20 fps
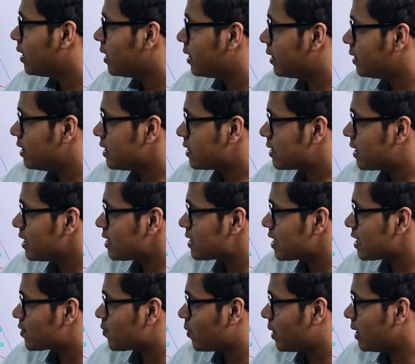In this case
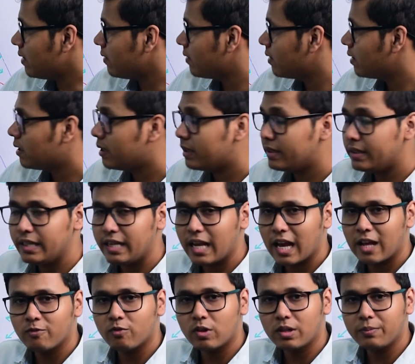as well, d
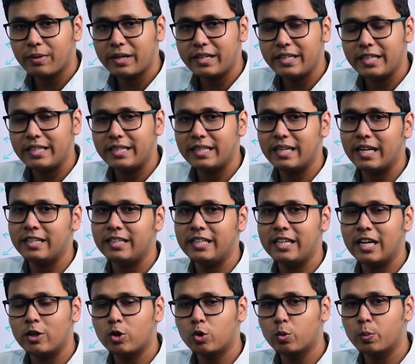n one by dt and
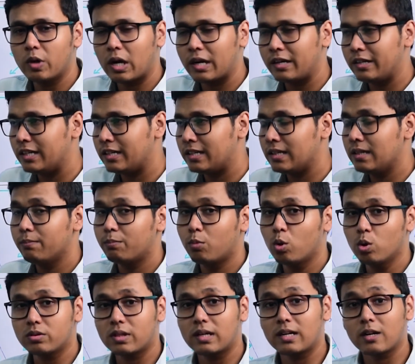d n two by dt
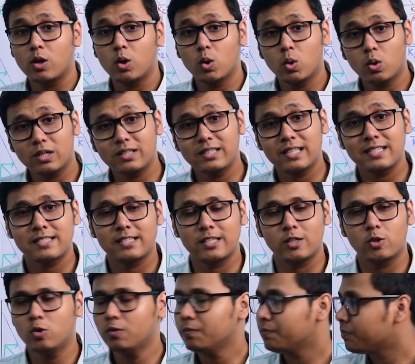both are lower than
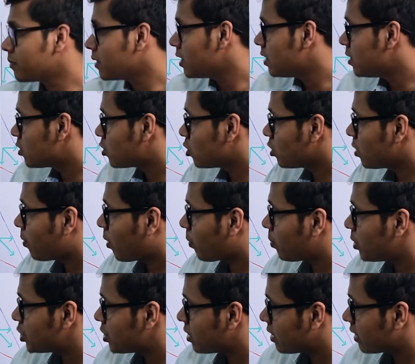zero. So the
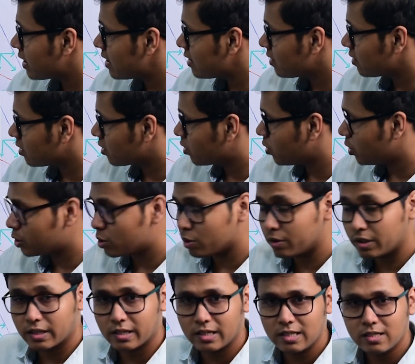population again going to
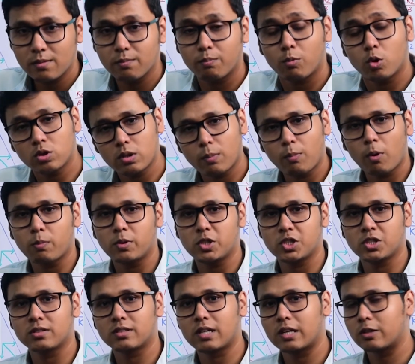decrease. Both the
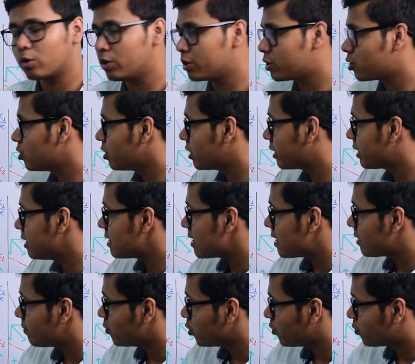populations are going to decrease
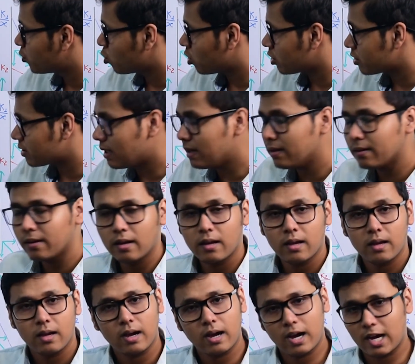and move towards the
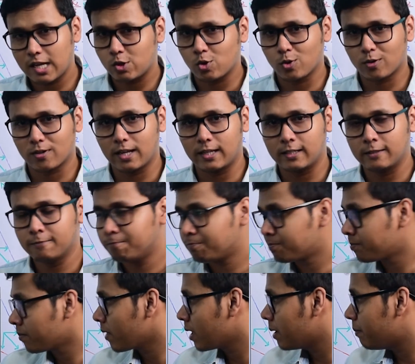isocline.
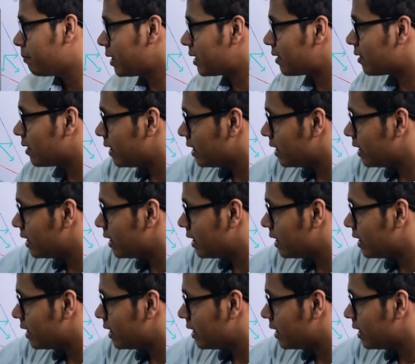But